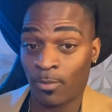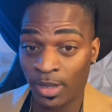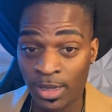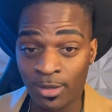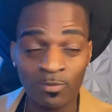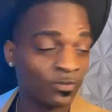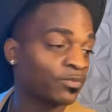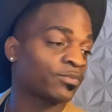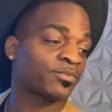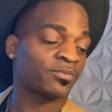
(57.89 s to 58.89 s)
Radio
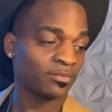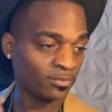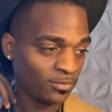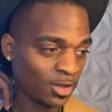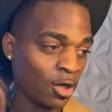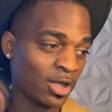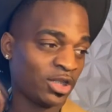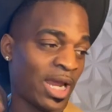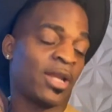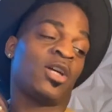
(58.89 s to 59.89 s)
on her
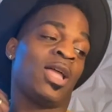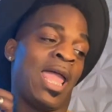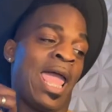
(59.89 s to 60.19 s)
channel.